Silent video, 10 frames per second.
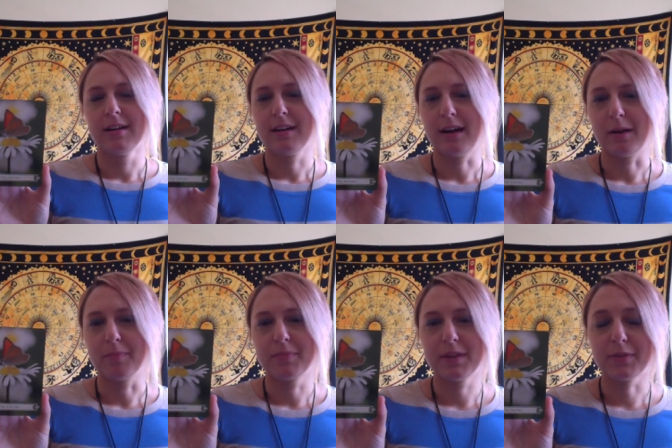uh,
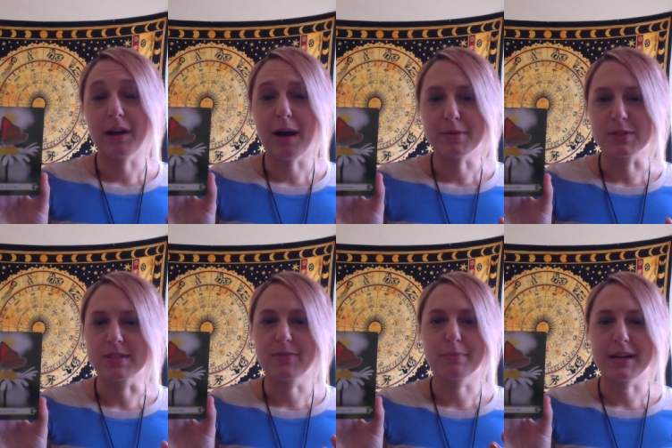different options,
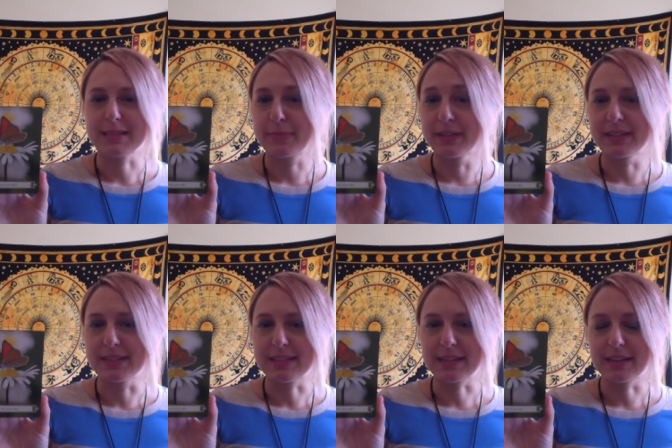different
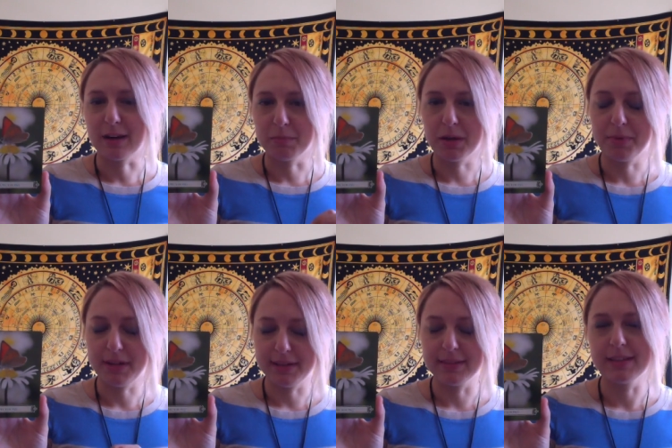possibilities that could come up
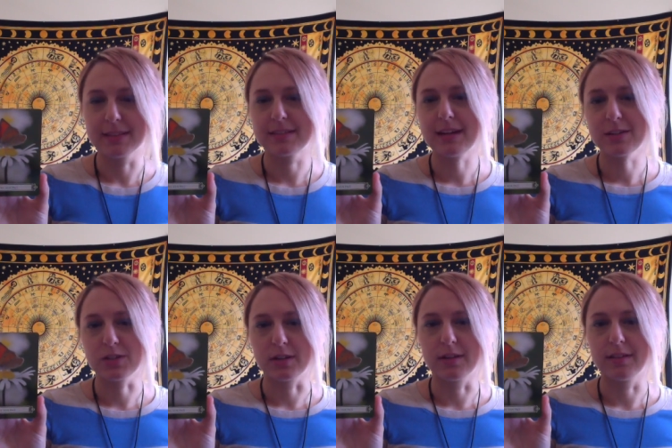in this
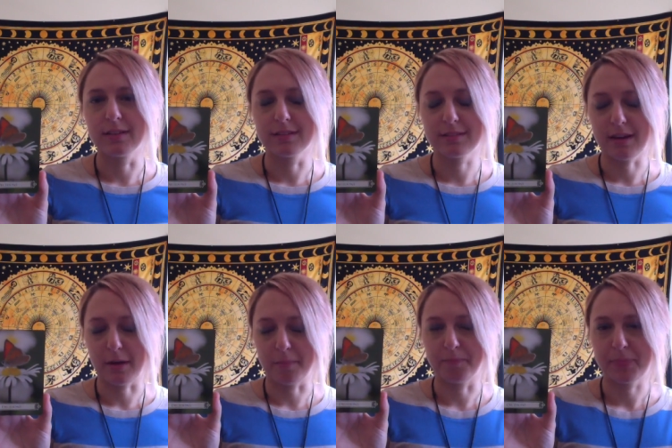section, in this
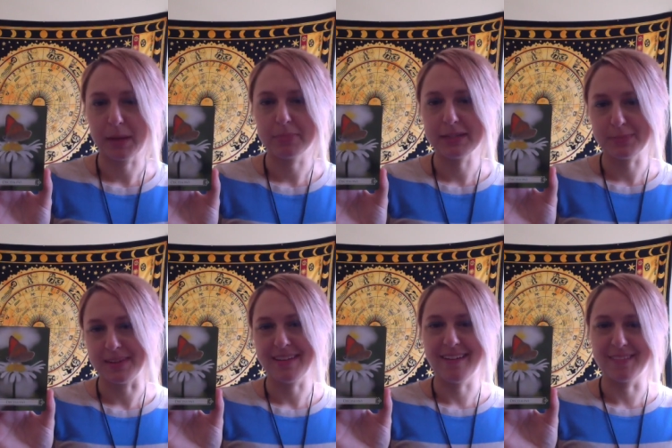um,
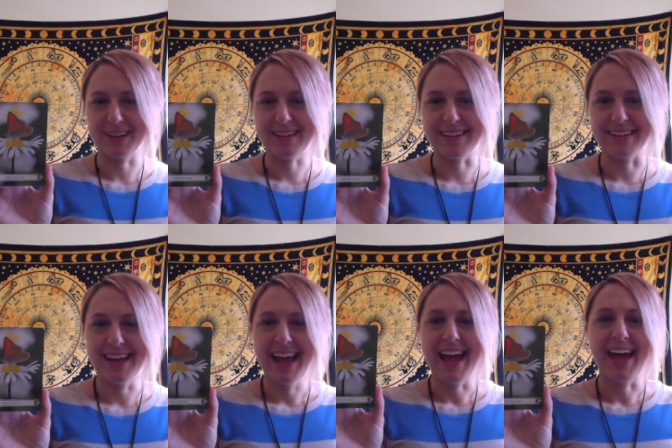placement of the card,
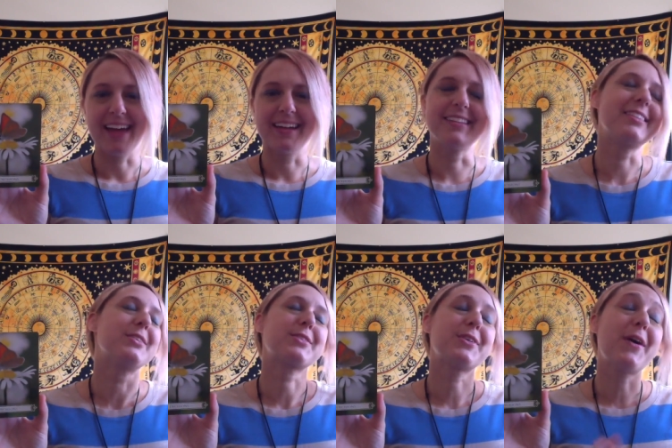and
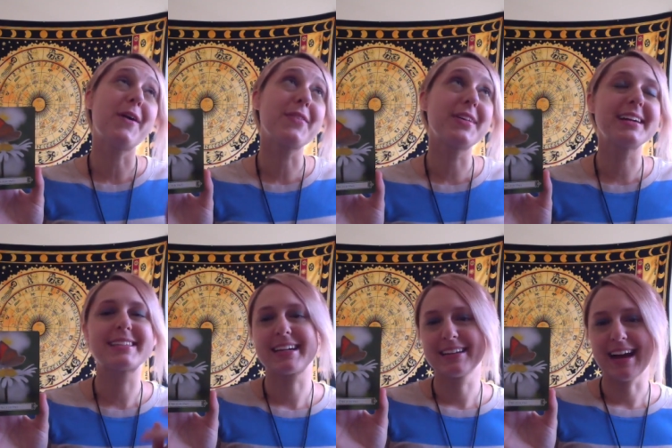those are all things
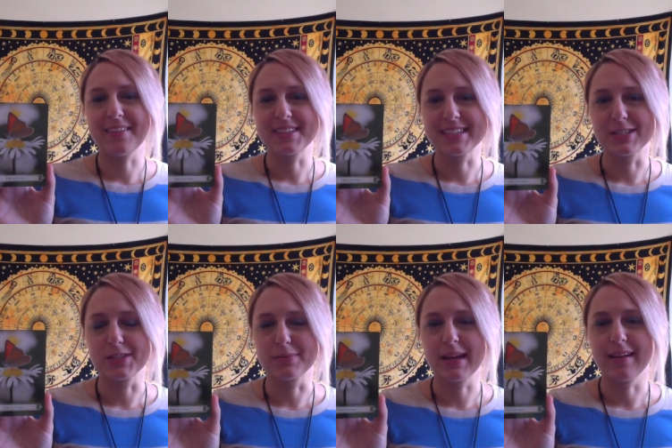that could have
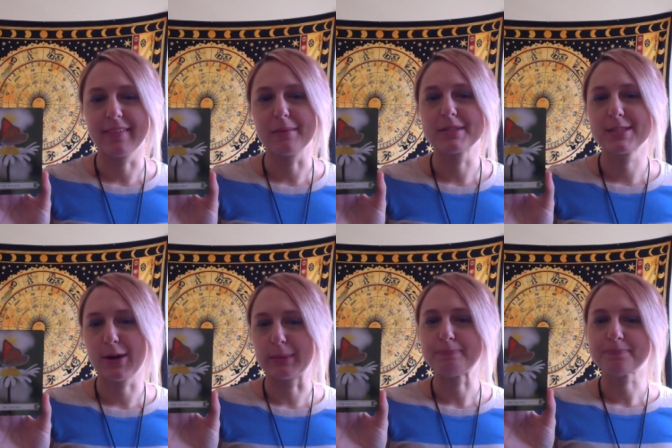decisions made on them.
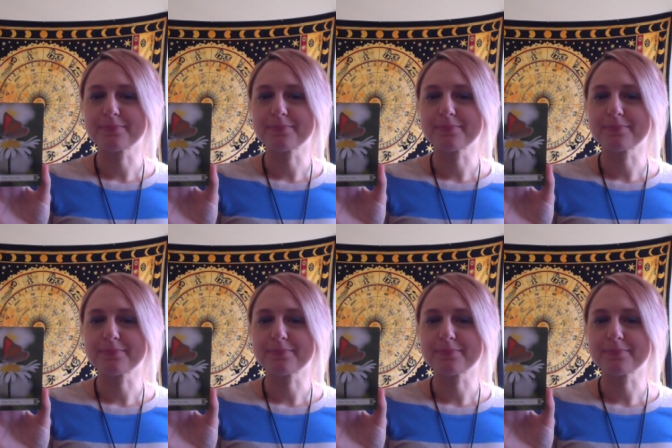So